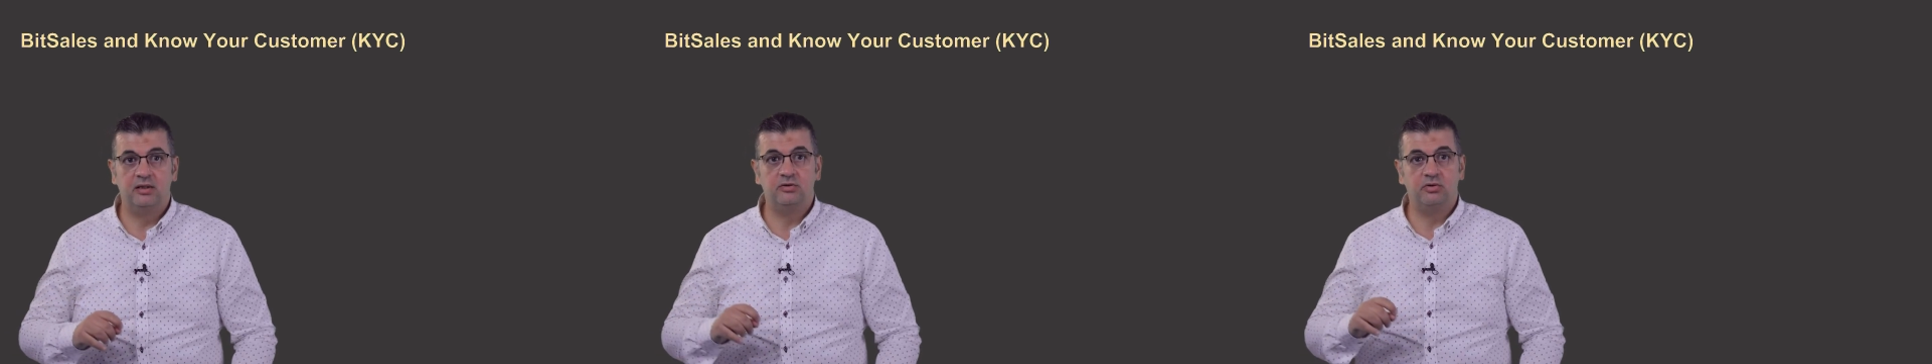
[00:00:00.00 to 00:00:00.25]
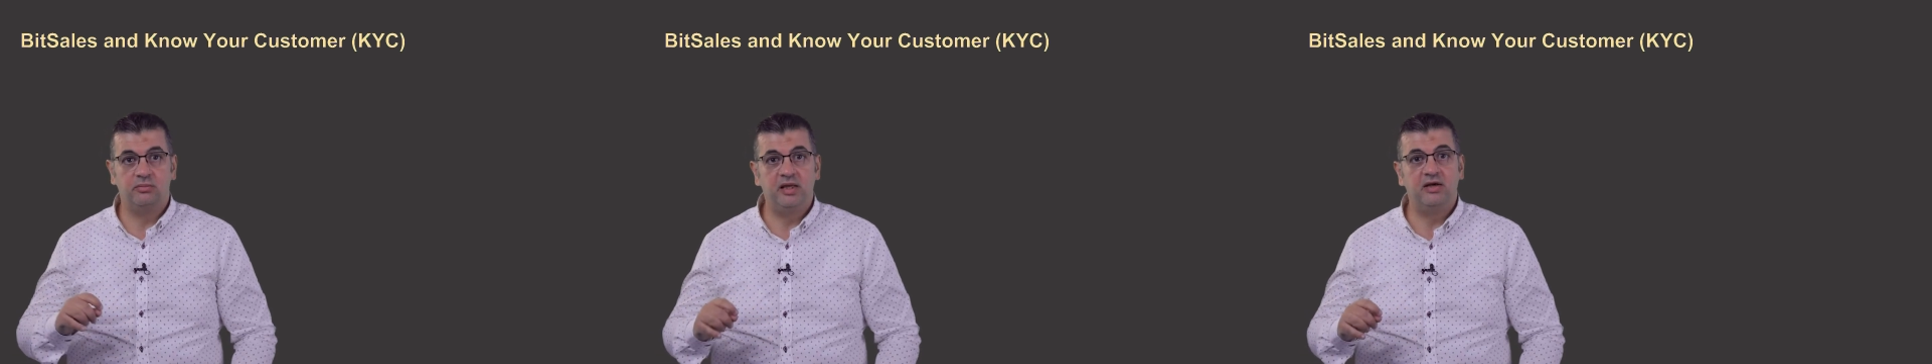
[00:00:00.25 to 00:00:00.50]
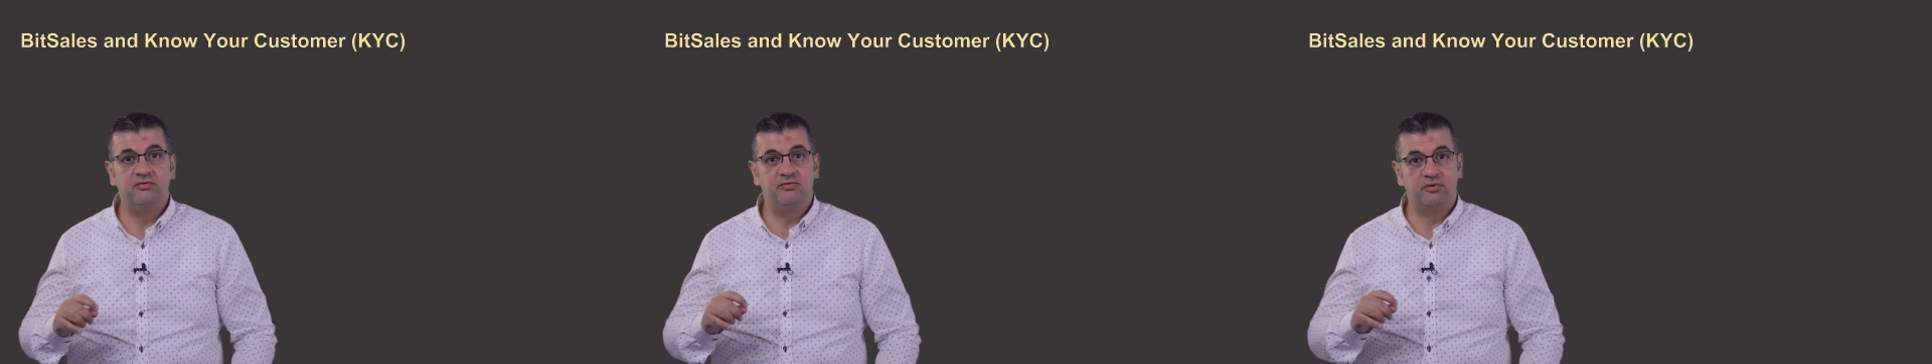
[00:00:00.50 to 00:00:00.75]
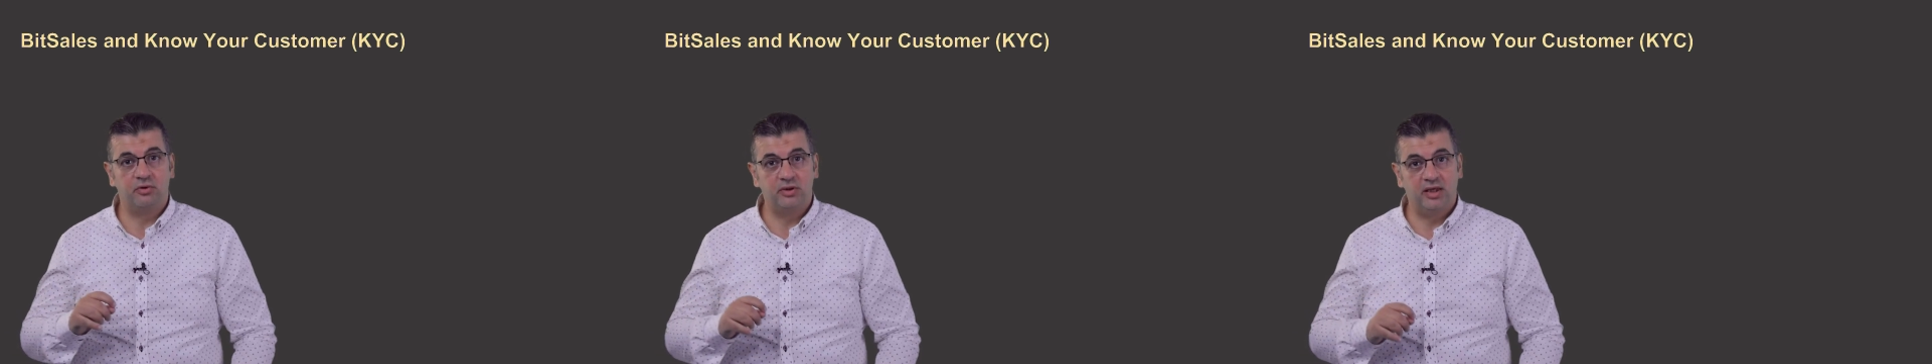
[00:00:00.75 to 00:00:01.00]
to make
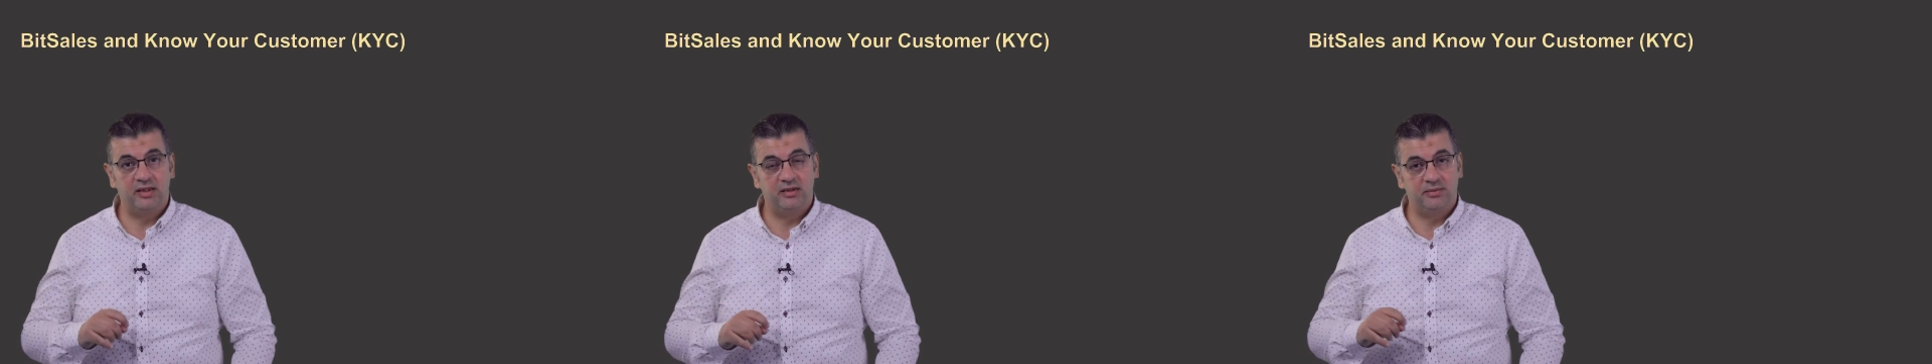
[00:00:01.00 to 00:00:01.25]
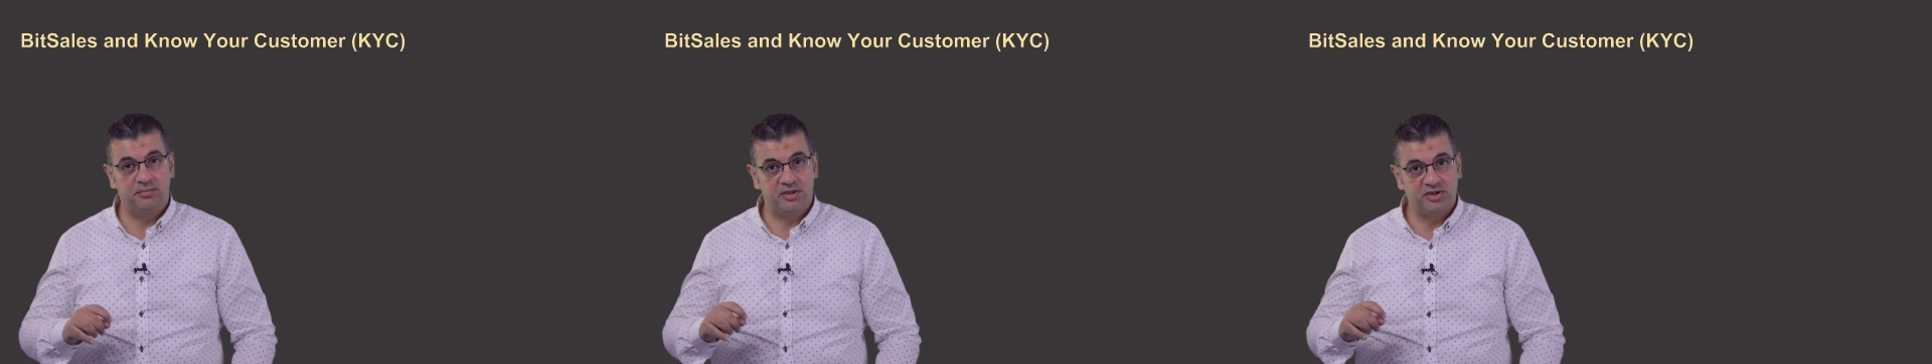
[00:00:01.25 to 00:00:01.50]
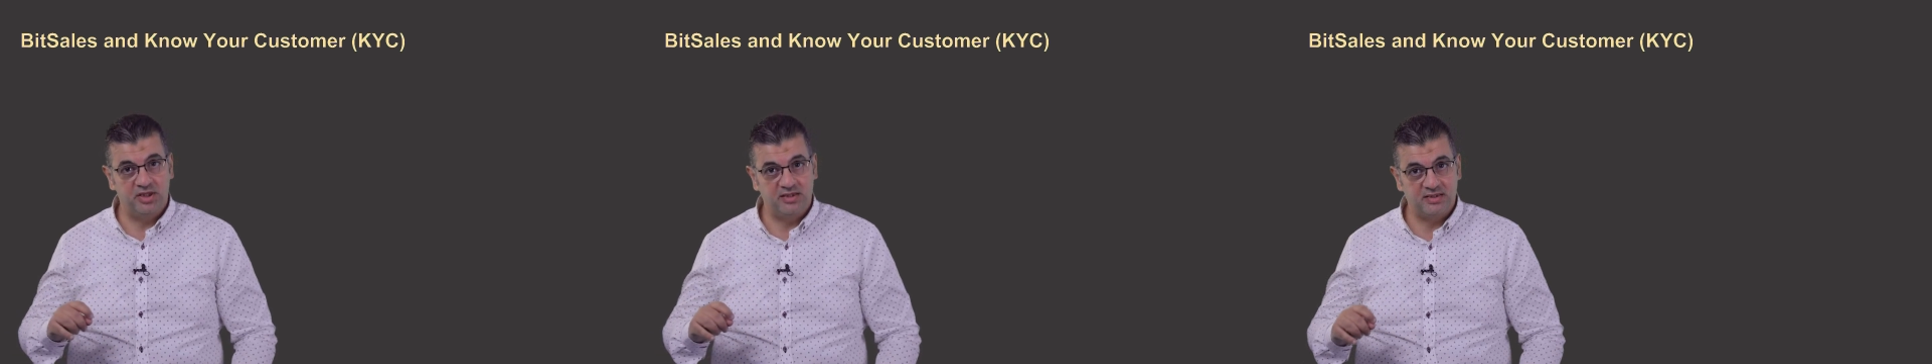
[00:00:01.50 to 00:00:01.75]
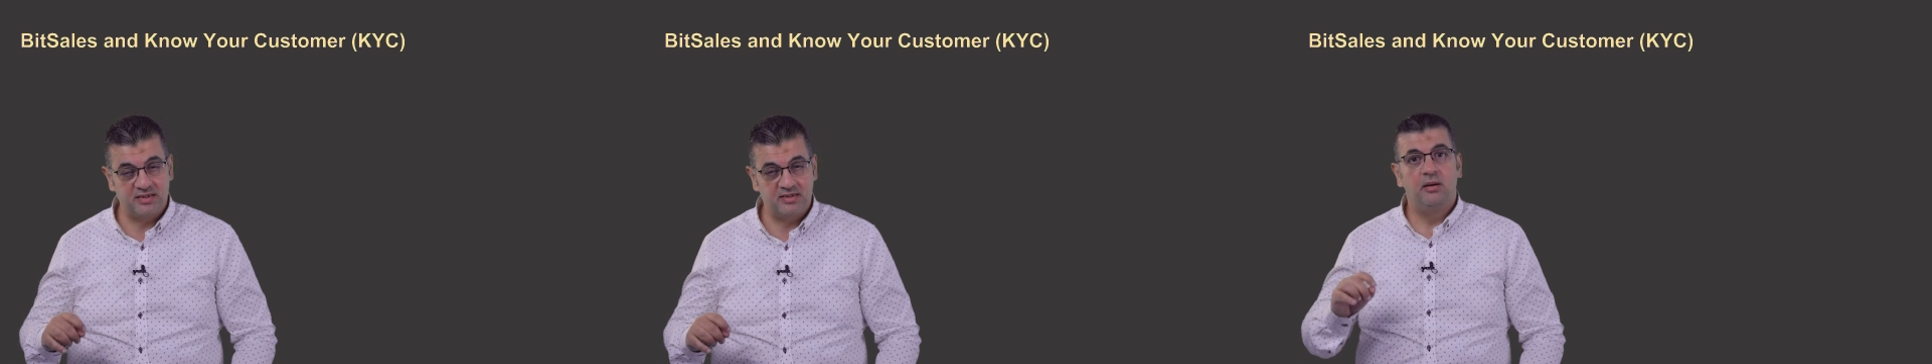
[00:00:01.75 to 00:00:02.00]
fraudulent purchases,